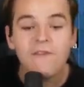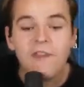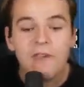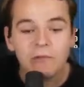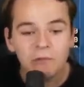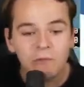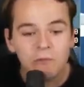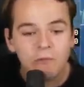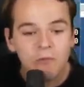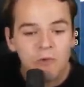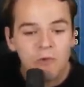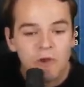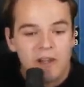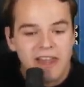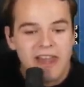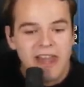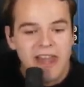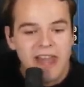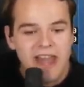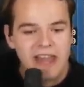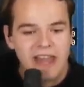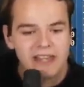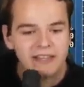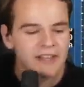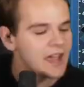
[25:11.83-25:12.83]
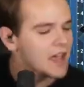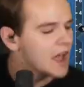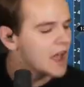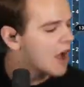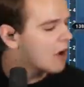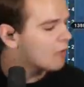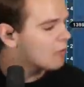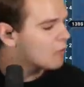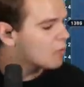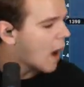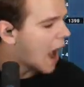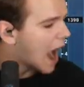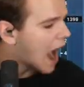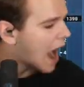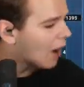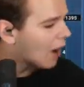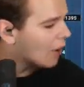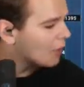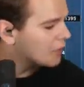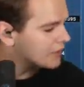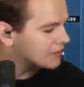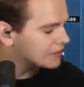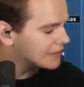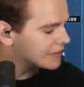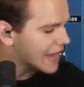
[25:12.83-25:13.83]
If you read
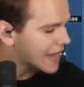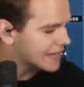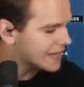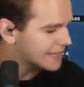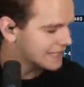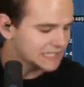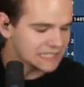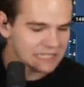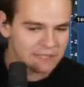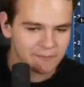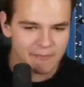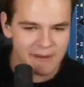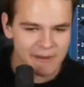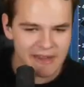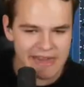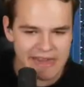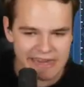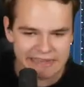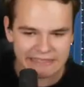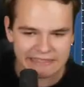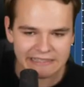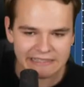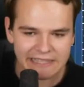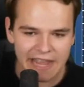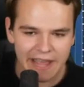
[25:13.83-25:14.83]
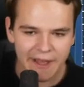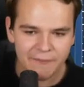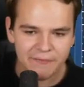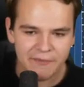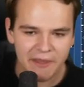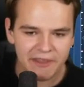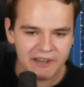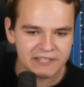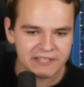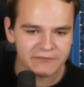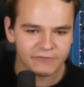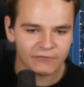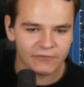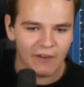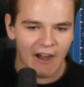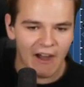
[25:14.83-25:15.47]
while the lady speaks, then it's